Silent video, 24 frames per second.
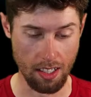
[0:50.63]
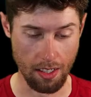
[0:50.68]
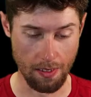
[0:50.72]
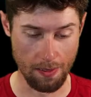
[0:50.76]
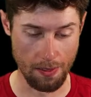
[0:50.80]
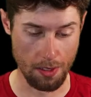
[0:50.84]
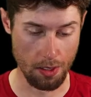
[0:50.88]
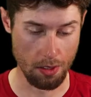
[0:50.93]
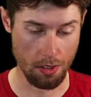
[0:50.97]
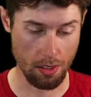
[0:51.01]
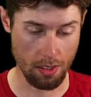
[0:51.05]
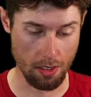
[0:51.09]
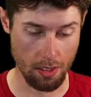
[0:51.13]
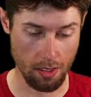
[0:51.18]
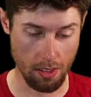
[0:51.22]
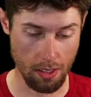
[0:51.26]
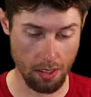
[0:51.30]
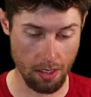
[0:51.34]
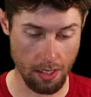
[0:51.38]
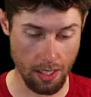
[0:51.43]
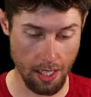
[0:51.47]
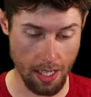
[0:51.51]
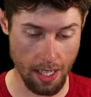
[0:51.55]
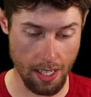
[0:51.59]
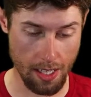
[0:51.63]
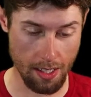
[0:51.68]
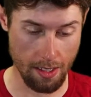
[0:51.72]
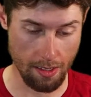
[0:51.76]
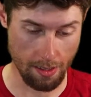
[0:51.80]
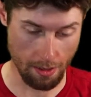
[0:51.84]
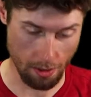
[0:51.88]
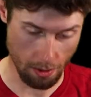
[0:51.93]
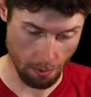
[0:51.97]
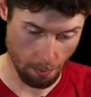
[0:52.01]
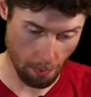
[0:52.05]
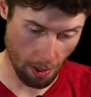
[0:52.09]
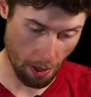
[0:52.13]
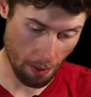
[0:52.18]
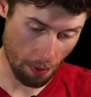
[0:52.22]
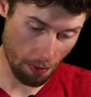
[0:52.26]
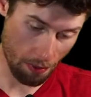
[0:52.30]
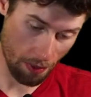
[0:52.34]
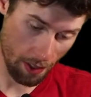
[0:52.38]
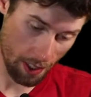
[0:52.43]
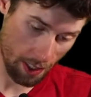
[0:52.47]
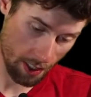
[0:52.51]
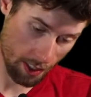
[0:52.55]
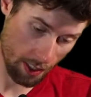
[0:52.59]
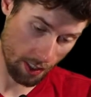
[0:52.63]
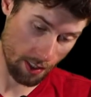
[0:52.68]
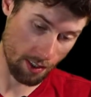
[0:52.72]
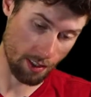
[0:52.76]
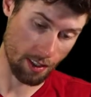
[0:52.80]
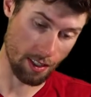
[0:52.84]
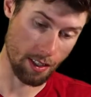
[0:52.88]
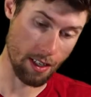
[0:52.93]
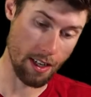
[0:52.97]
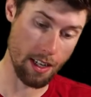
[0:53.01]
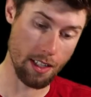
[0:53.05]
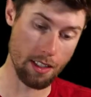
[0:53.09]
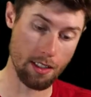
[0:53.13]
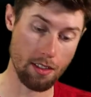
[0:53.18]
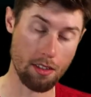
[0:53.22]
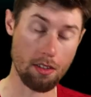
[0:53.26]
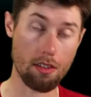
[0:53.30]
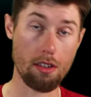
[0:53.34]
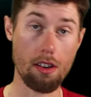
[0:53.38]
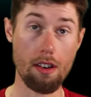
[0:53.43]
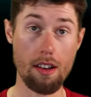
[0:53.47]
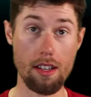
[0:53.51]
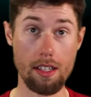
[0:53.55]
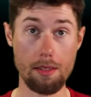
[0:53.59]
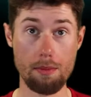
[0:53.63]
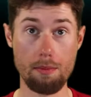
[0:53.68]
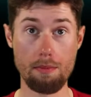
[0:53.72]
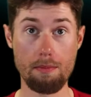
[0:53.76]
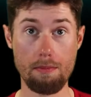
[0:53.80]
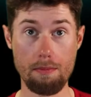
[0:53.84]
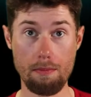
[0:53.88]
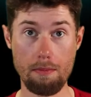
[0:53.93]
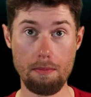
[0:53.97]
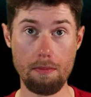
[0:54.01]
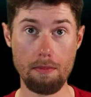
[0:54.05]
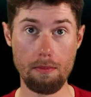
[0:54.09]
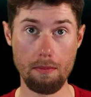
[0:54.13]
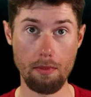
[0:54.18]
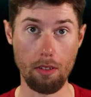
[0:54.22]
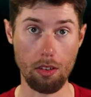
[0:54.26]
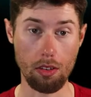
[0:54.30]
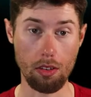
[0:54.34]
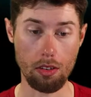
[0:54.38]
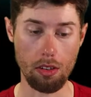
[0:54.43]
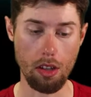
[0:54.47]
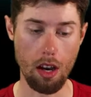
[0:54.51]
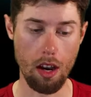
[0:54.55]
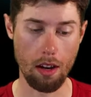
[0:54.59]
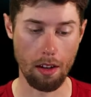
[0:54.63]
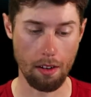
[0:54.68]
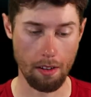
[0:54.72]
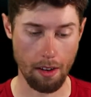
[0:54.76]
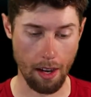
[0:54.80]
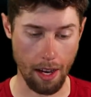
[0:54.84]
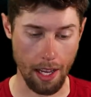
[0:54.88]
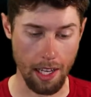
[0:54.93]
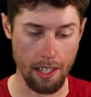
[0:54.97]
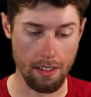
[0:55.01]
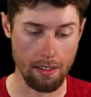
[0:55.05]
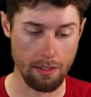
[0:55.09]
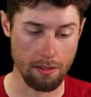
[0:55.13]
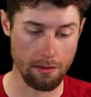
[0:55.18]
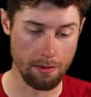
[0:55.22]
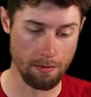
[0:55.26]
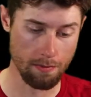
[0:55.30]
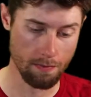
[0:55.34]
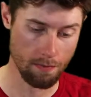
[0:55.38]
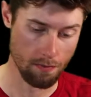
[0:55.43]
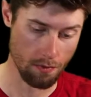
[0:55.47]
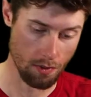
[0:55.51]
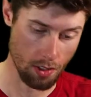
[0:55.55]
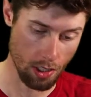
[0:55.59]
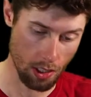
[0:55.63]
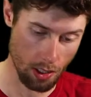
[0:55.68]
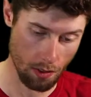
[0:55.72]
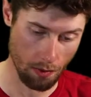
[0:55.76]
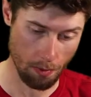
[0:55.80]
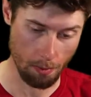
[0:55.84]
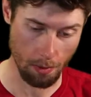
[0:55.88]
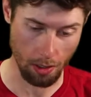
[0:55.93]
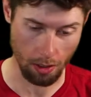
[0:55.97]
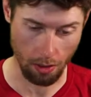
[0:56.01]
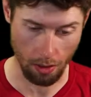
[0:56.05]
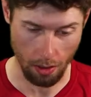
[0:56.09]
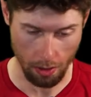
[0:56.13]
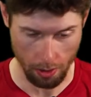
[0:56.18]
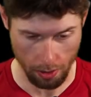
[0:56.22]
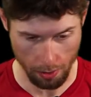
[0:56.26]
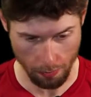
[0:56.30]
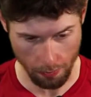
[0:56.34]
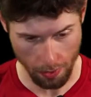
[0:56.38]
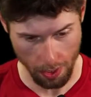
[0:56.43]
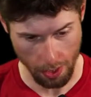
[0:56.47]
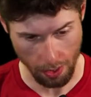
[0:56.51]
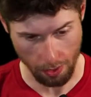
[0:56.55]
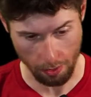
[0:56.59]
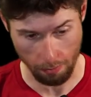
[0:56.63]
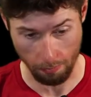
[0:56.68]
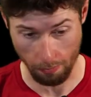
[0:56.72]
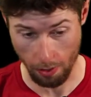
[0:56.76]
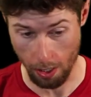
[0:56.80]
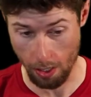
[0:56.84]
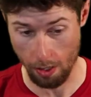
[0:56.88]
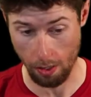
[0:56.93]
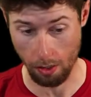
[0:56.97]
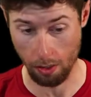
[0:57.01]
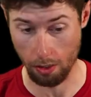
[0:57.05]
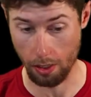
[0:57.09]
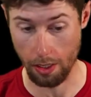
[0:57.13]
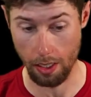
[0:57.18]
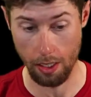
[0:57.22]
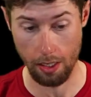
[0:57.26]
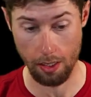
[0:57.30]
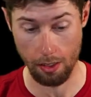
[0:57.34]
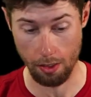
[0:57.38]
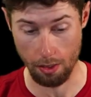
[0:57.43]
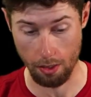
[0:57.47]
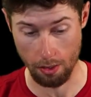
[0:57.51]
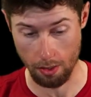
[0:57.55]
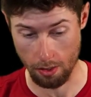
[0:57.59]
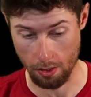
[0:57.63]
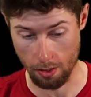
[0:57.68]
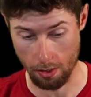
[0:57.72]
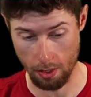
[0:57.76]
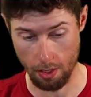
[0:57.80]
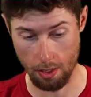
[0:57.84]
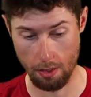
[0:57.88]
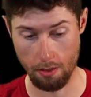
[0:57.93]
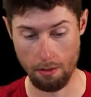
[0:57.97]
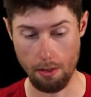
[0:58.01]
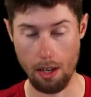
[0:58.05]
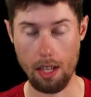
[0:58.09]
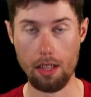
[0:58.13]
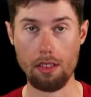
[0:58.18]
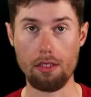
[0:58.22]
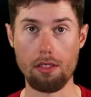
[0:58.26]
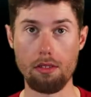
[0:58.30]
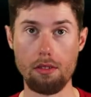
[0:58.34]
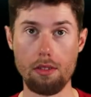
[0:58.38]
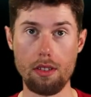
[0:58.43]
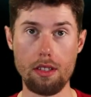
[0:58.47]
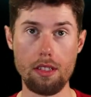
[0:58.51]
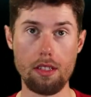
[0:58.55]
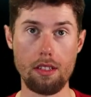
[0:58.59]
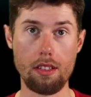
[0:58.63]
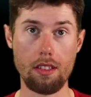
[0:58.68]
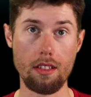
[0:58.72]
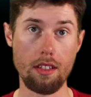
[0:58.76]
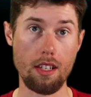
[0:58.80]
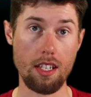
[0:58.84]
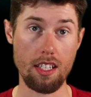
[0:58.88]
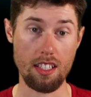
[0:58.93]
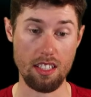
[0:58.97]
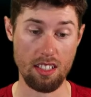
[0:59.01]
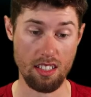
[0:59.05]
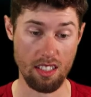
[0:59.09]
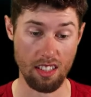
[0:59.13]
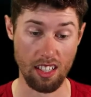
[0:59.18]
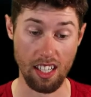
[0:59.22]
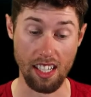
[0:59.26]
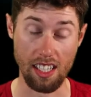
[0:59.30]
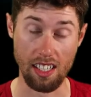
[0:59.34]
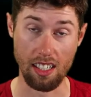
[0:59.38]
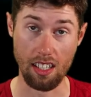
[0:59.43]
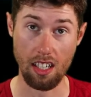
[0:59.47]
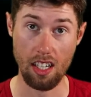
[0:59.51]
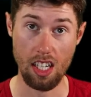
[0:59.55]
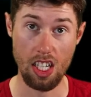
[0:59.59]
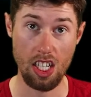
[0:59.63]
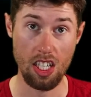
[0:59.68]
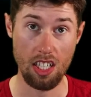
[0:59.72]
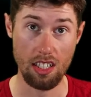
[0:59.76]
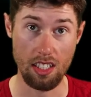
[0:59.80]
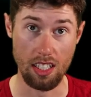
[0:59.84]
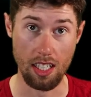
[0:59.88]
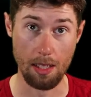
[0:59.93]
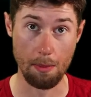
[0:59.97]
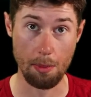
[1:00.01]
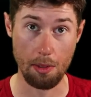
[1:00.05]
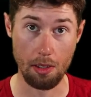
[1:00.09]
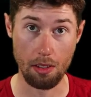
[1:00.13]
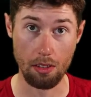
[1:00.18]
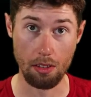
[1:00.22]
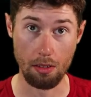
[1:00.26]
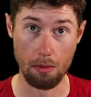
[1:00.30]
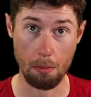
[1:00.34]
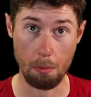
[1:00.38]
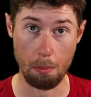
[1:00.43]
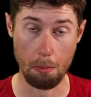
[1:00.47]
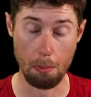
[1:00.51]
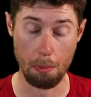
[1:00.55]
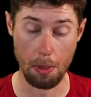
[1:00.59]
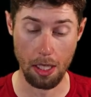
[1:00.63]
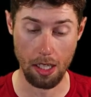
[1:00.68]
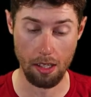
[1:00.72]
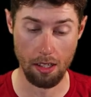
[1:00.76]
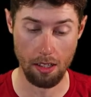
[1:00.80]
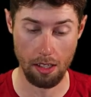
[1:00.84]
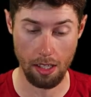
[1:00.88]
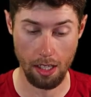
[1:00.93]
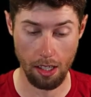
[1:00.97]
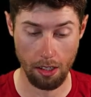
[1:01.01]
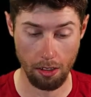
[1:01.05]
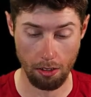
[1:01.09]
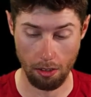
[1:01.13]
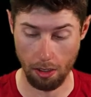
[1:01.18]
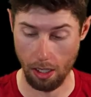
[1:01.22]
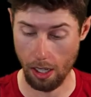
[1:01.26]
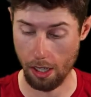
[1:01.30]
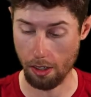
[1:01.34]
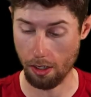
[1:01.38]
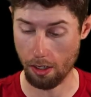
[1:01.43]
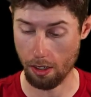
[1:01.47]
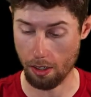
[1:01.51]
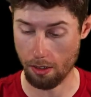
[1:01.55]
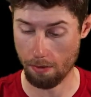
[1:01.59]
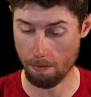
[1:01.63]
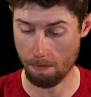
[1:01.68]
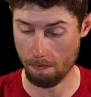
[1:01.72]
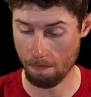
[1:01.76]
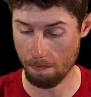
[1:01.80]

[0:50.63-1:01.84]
If you just looked at it, you might think it's a nice, crisp lager ale. Just from the looks of it, very clear, you can see right through it. Nice, like, typical beer yellow color.